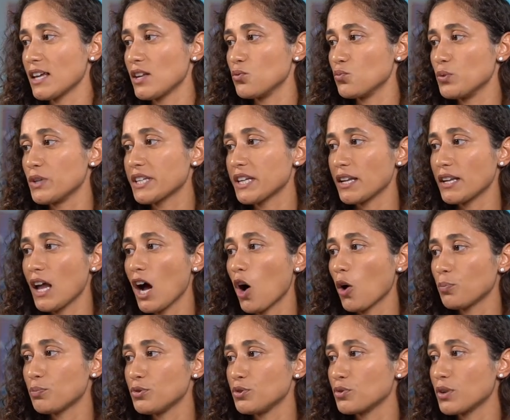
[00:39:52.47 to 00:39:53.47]
and we can
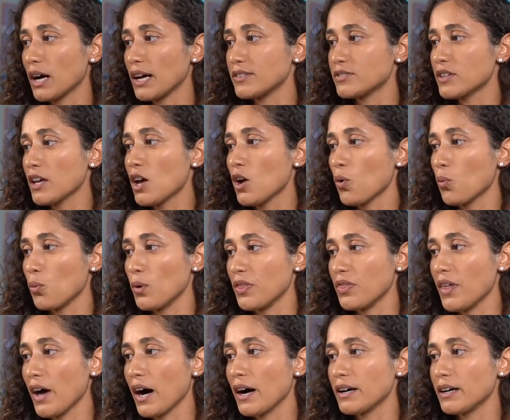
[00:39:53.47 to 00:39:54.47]
help you guys
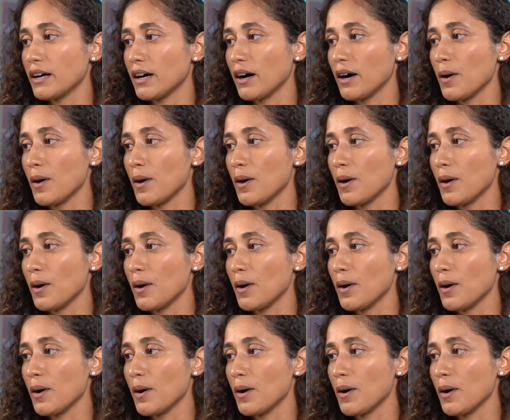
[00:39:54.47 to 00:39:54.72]
with that.